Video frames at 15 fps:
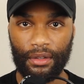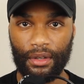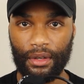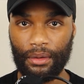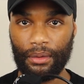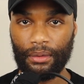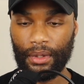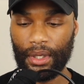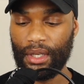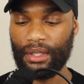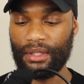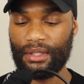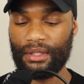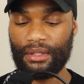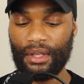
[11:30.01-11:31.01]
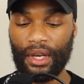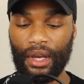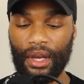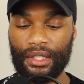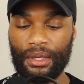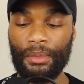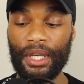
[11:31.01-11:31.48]
It is,
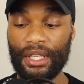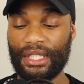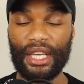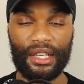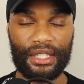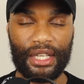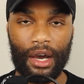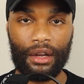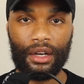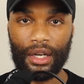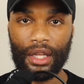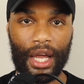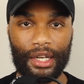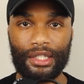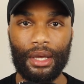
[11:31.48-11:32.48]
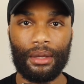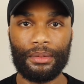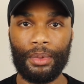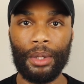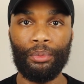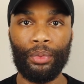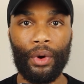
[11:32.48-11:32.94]
to me, it stands out. And a lot of times
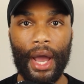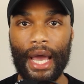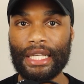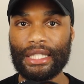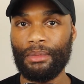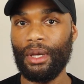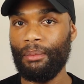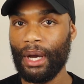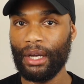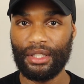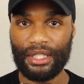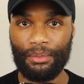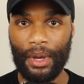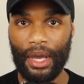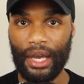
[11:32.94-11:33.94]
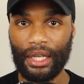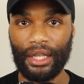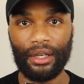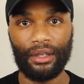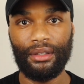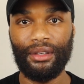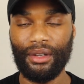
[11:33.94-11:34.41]
people ask me about this bag,
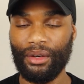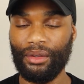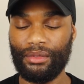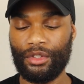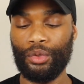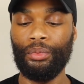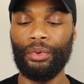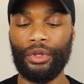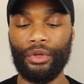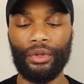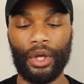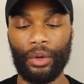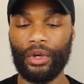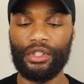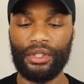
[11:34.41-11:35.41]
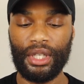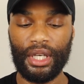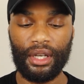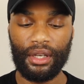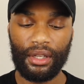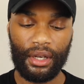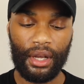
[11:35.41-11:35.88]
like, super cute, like, where'd you
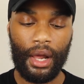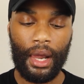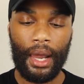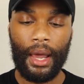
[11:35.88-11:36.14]
get it?